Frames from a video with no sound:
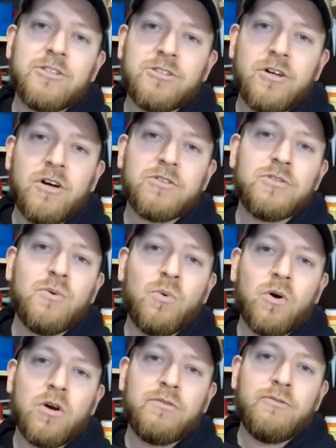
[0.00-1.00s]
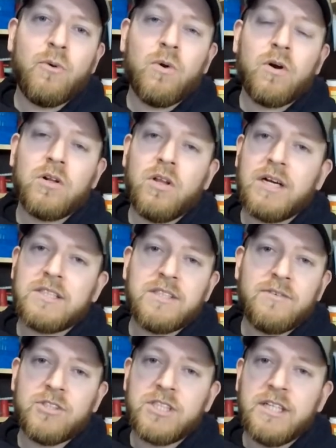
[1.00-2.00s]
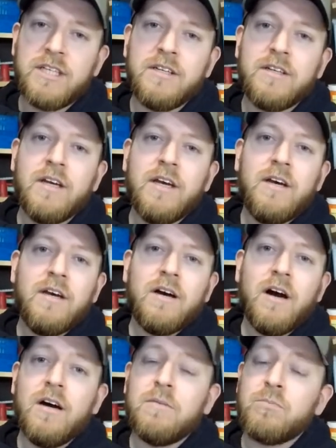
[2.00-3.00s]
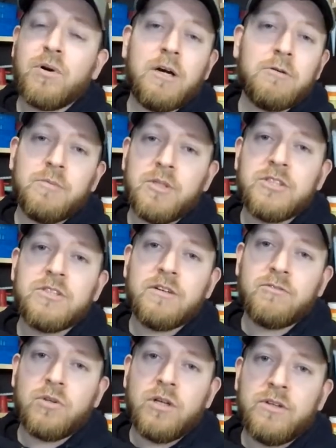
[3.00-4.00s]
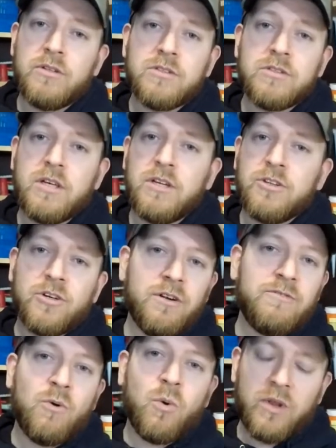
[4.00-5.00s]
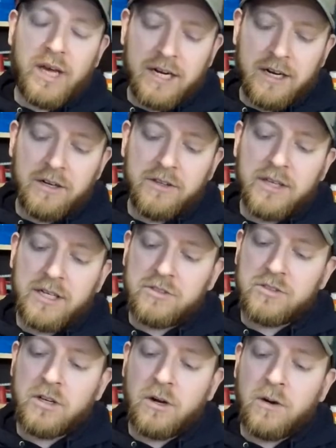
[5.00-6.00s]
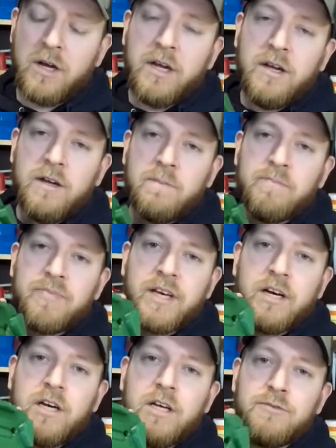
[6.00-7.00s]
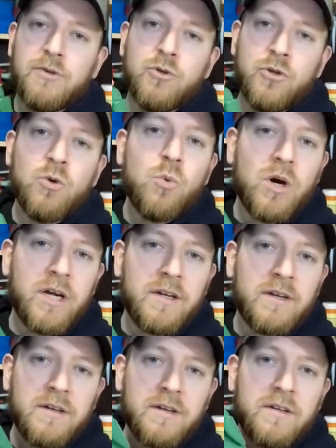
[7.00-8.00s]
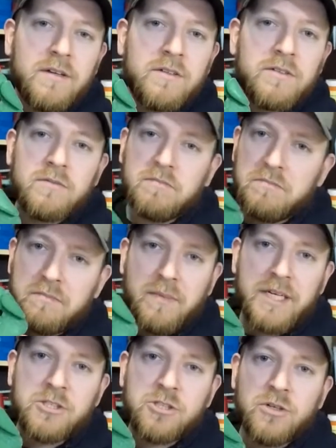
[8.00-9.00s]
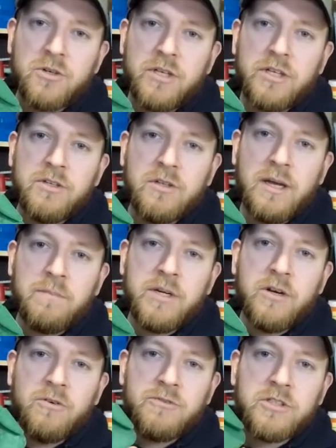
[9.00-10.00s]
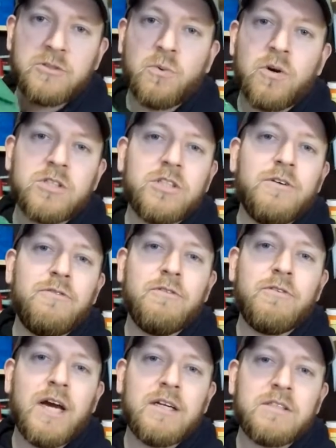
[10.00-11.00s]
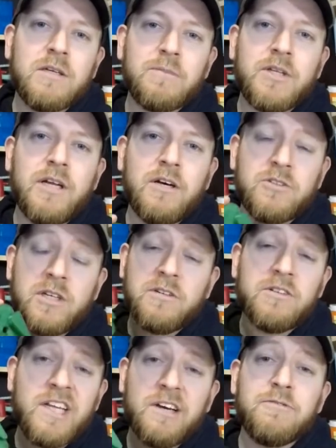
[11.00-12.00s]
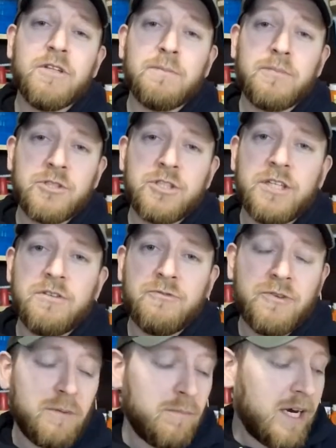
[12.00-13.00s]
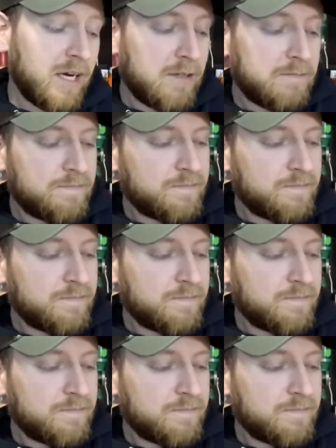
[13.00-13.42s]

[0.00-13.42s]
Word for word: it should also work for Glock seventeen uh, and probably several others, uh, thirty-four, that kind of thing. So uh, if you do win, make sure that you let me know if this works, if you've got something else. I definitely appreciate the feedback.